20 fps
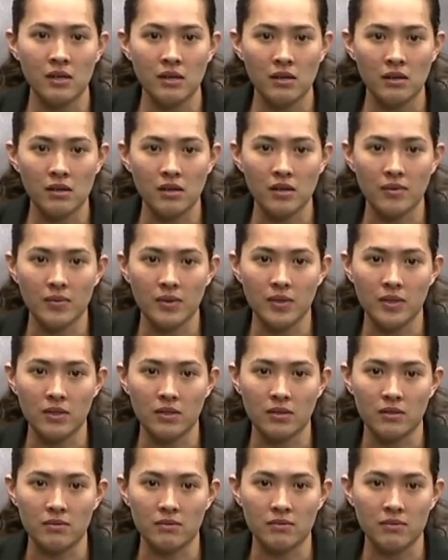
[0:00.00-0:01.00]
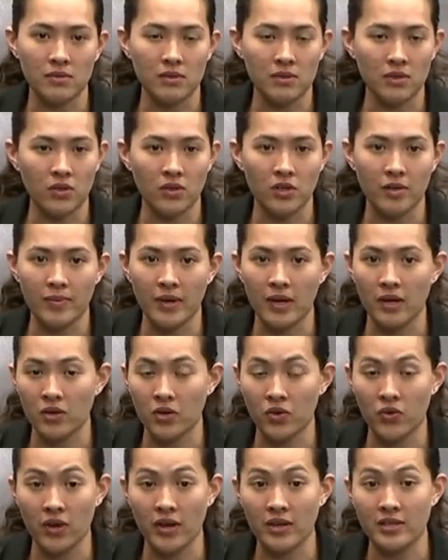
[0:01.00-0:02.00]
Um, I learned, learned about
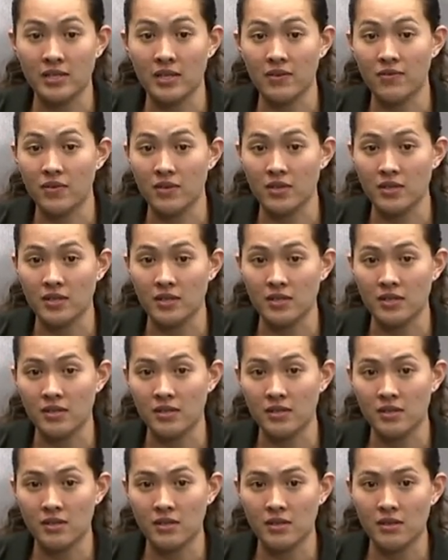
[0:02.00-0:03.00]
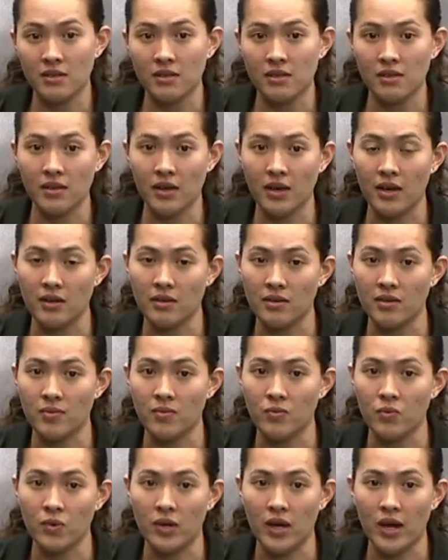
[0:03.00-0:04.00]
creativity, that
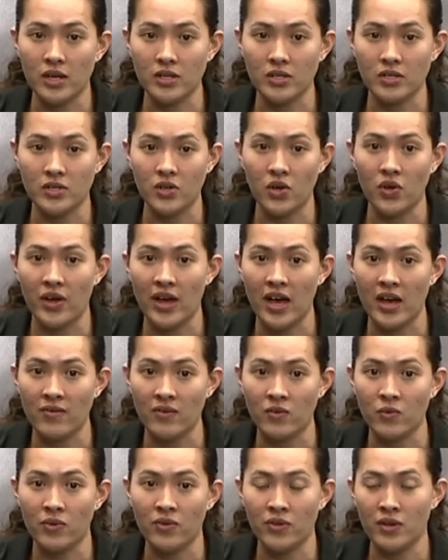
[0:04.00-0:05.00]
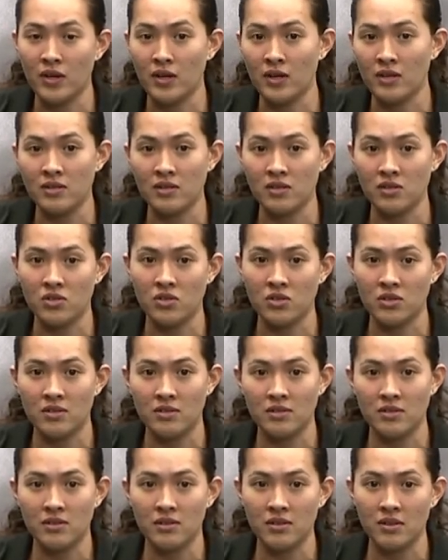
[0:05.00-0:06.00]
um, we actually all have it within us. It's
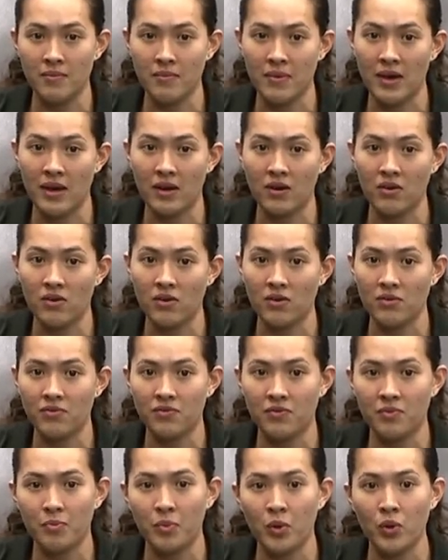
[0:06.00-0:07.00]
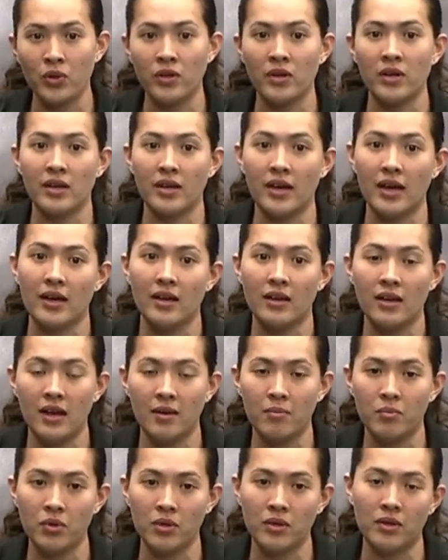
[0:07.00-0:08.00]
just the matter of pulling it, out,
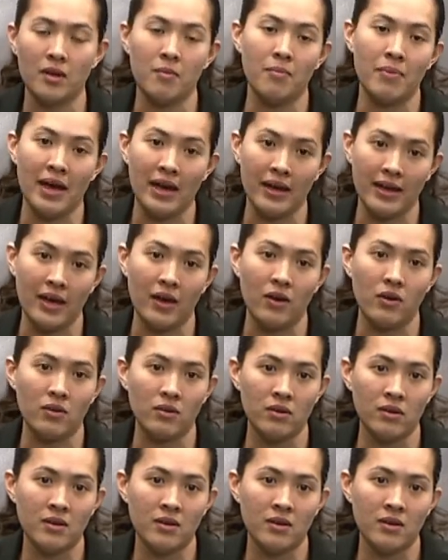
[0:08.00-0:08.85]
pulling it back out